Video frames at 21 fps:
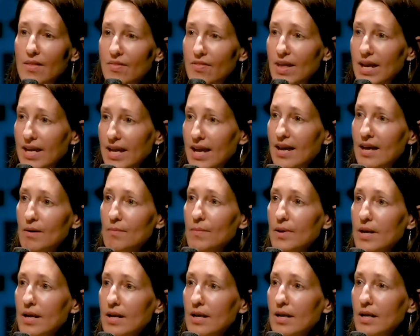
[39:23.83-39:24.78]
and that they can
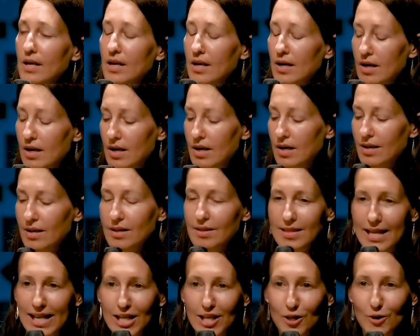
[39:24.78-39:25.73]
be.
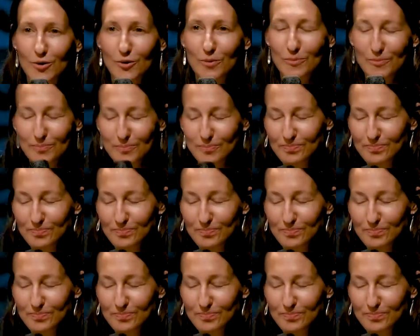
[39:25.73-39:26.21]
Thank you.